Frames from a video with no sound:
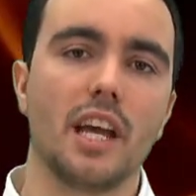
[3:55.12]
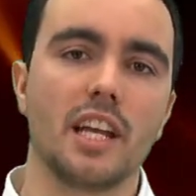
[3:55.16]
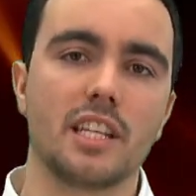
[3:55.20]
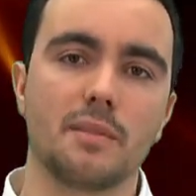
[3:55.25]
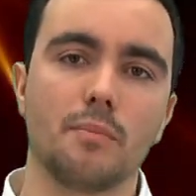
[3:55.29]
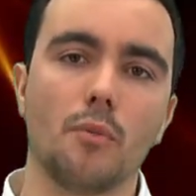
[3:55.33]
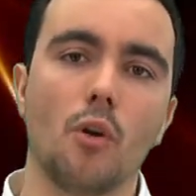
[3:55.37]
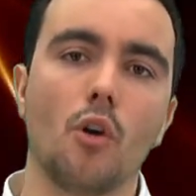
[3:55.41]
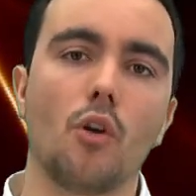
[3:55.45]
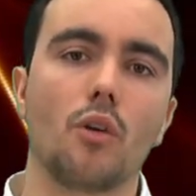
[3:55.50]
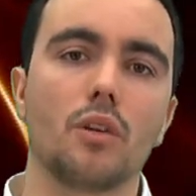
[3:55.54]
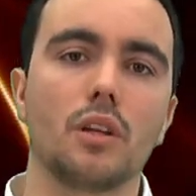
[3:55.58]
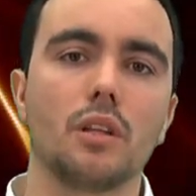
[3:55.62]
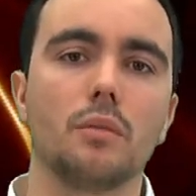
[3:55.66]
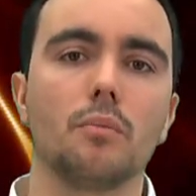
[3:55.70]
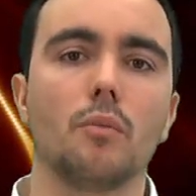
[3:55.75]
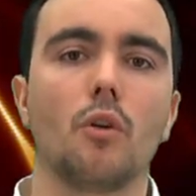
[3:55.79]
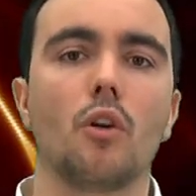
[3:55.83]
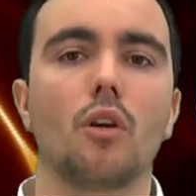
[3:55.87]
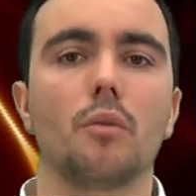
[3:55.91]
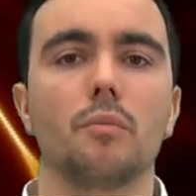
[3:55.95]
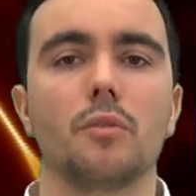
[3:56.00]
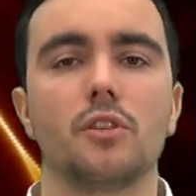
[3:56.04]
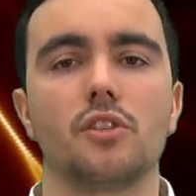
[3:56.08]
as more and
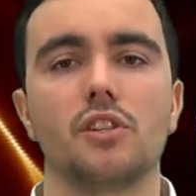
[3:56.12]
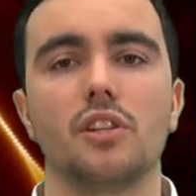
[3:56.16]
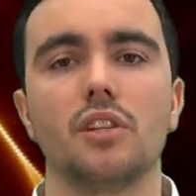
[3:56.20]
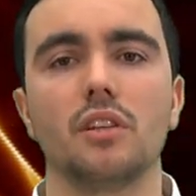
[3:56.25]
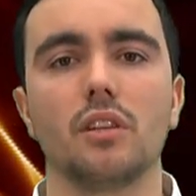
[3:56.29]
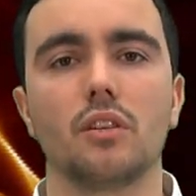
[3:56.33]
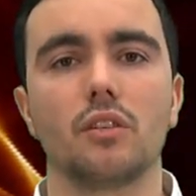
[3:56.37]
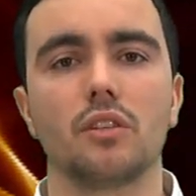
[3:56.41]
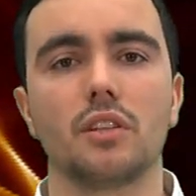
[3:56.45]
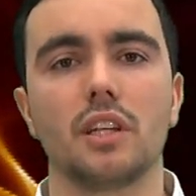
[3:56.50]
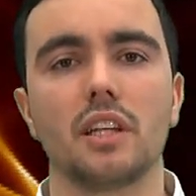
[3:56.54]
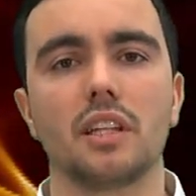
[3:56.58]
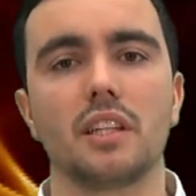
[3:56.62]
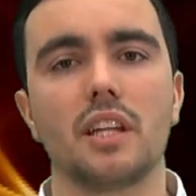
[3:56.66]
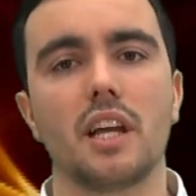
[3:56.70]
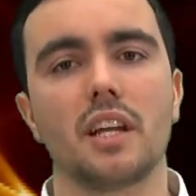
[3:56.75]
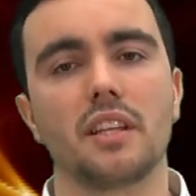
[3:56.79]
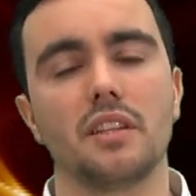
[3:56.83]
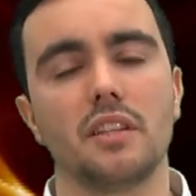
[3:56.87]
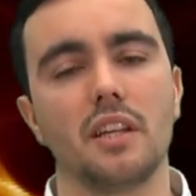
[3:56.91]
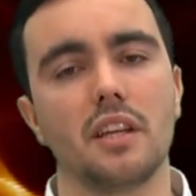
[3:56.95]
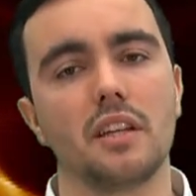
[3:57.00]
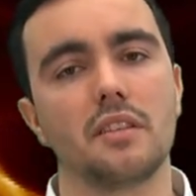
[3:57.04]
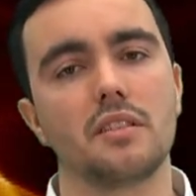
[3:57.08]
more machine learning
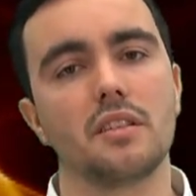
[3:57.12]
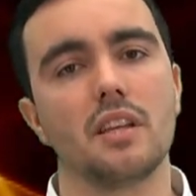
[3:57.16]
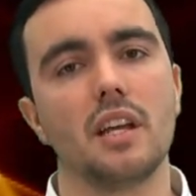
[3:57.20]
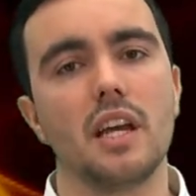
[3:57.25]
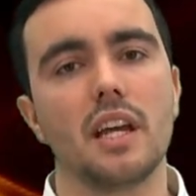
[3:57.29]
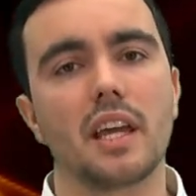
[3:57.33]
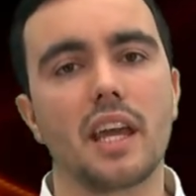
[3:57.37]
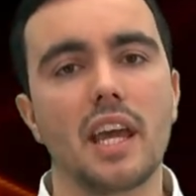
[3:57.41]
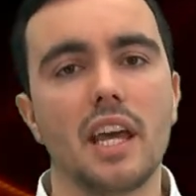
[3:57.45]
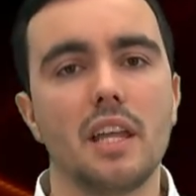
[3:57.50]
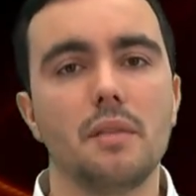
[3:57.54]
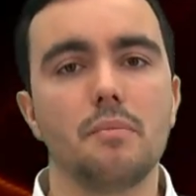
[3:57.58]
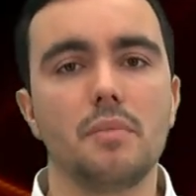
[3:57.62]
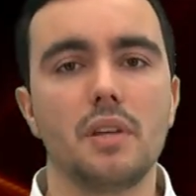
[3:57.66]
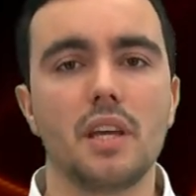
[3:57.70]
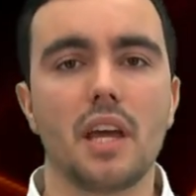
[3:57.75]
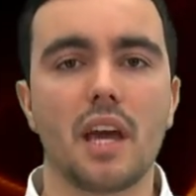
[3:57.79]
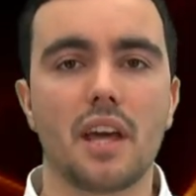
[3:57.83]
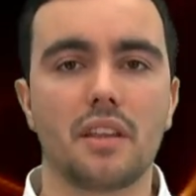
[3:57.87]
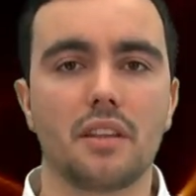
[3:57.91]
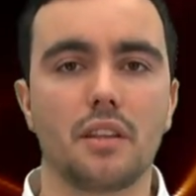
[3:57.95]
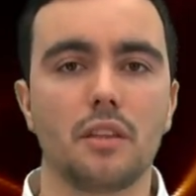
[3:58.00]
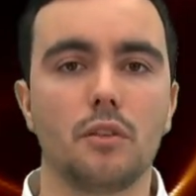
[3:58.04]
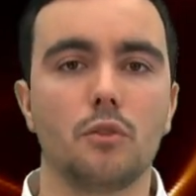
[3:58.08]
techniques can be
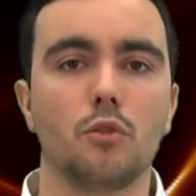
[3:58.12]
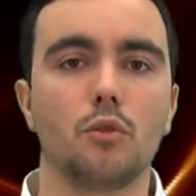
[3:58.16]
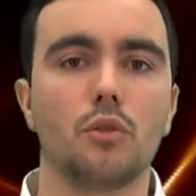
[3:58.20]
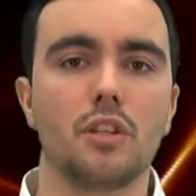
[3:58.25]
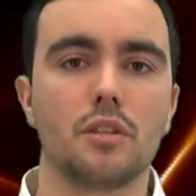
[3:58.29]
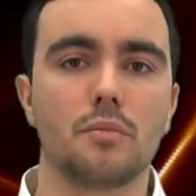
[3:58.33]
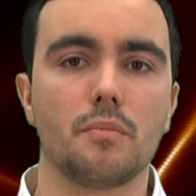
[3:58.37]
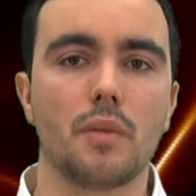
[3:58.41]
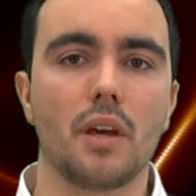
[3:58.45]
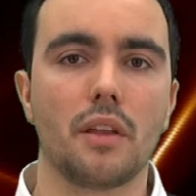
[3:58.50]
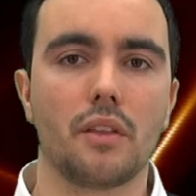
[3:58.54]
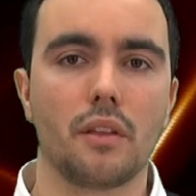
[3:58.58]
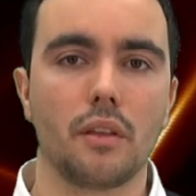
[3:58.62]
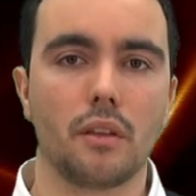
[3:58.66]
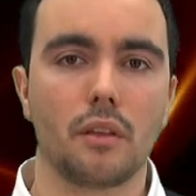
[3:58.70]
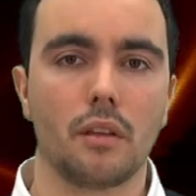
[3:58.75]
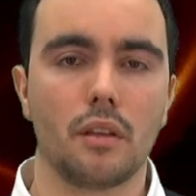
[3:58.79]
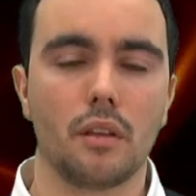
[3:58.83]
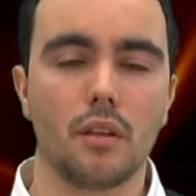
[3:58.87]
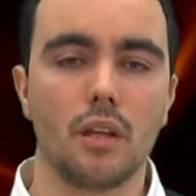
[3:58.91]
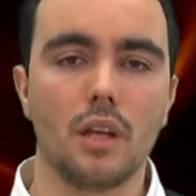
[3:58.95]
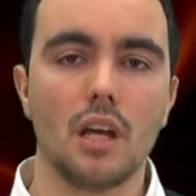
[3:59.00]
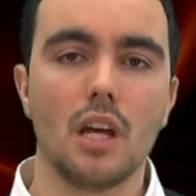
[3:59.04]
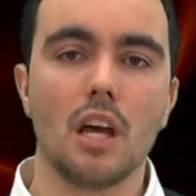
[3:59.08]
added to this method,
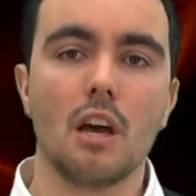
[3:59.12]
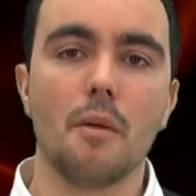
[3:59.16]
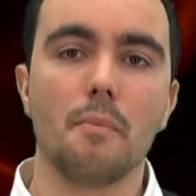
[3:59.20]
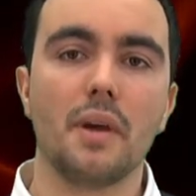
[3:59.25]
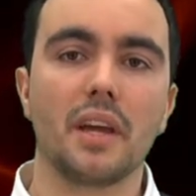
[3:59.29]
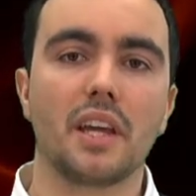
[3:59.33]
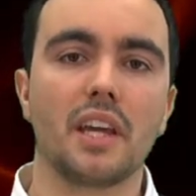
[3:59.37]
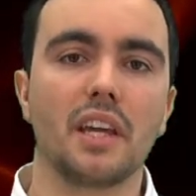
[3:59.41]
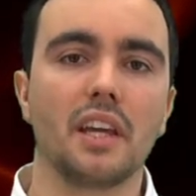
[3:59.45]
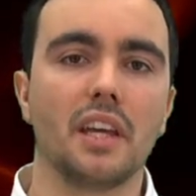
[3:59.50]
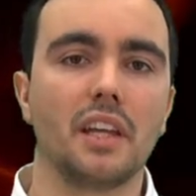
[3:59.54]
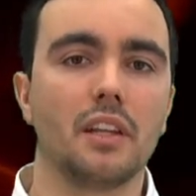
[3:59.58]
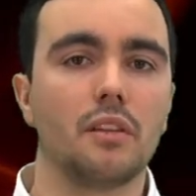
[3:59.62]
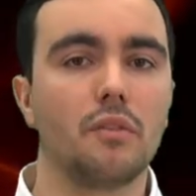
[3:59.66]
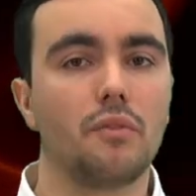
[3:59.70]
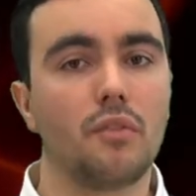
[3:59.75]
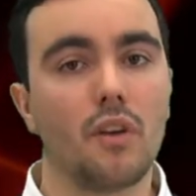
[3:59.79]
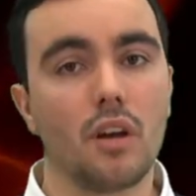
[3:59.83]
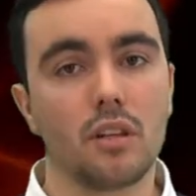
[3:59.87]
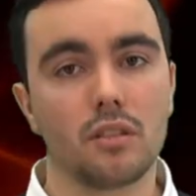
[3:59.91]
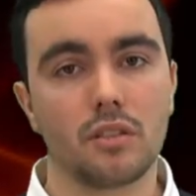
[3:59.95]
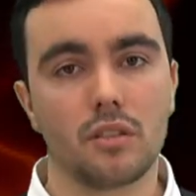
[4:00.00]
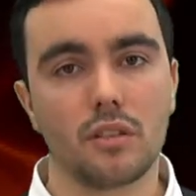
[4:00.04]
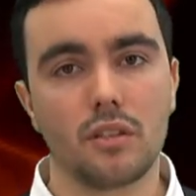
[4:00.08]
making it
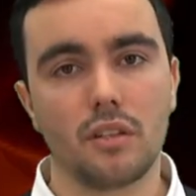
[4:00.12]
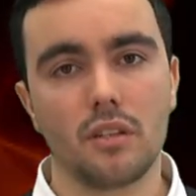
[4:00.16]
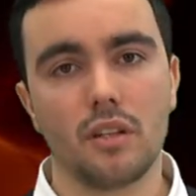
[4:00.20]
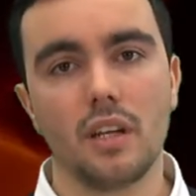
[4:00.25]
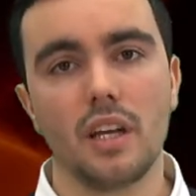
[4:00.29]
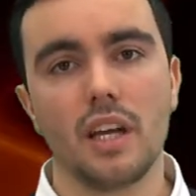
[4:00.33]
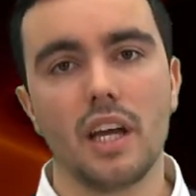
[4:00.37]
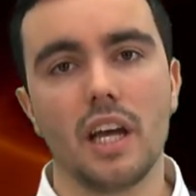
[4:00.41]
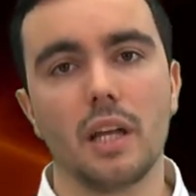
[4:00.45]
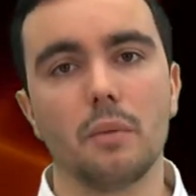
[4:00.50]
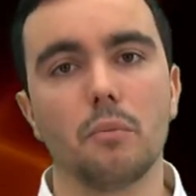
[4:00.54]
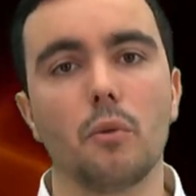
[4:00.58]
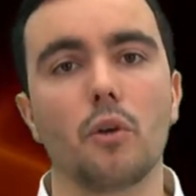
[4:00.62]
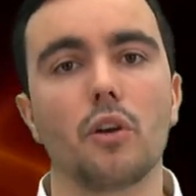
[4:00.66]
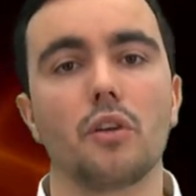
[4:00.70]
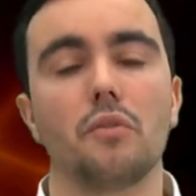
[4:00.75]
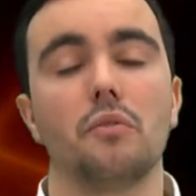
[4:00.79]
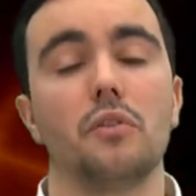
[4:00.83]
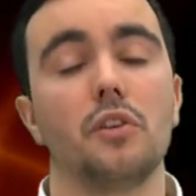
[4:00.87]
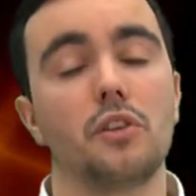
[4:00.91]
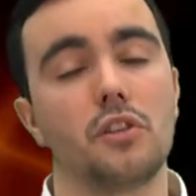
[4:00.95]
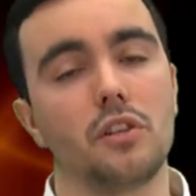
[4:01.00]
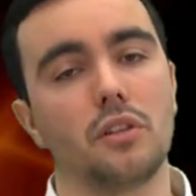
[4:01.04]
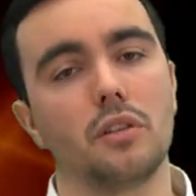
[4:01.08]
faster and more
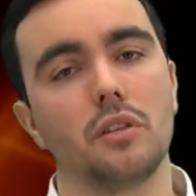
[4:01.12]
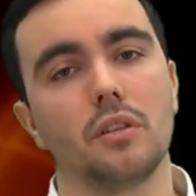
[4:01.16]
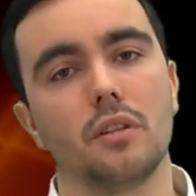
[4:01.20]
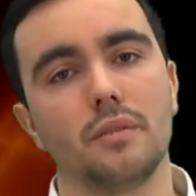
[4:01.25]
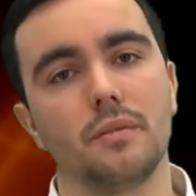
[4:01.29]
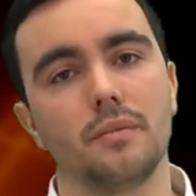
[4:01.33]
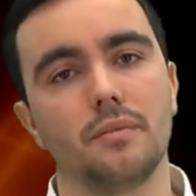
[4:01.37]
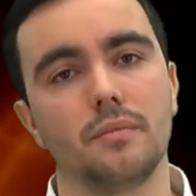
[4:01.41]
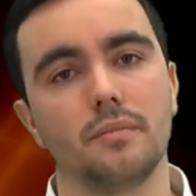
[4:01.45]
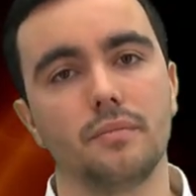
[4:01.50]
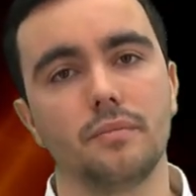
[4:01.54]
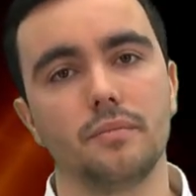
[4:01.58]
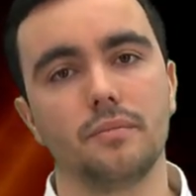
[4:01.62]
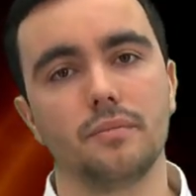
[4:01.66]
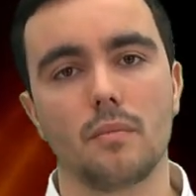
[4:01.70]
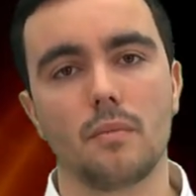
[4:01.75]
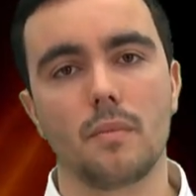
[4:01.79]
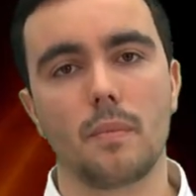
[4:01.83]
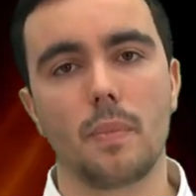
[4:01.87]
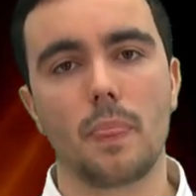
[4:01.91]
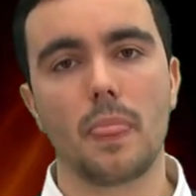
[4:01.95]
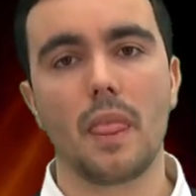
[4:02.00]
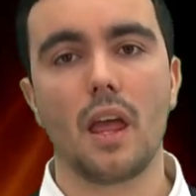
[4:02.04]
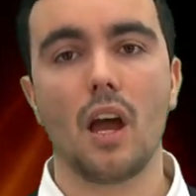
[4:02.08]
efficient.
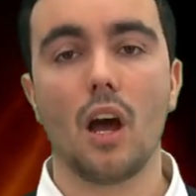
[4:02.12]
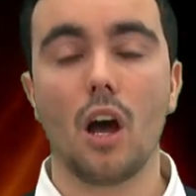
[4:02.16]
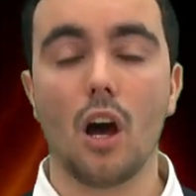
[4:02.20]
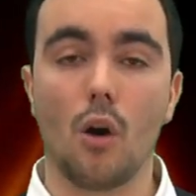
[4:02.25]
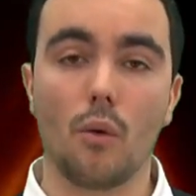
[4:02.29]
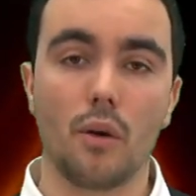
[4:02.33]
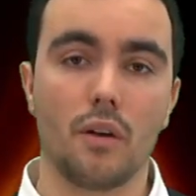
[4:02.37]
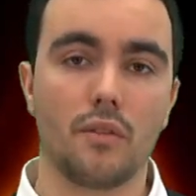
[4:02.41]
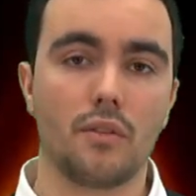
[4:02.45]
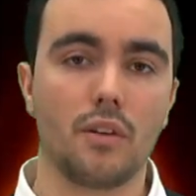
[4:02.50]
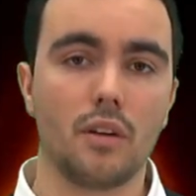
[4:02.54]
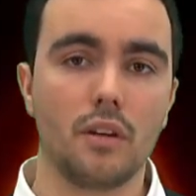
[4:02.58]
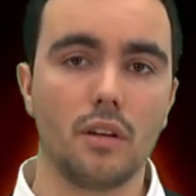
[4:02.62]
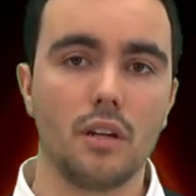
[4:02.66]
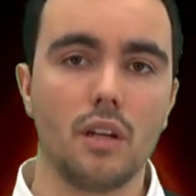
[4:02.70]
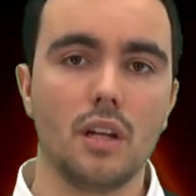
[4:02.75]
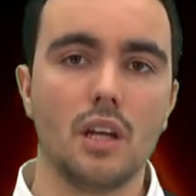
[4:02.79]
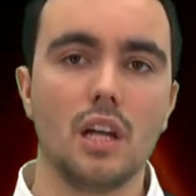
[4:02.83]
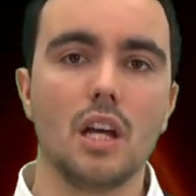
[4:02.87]
However,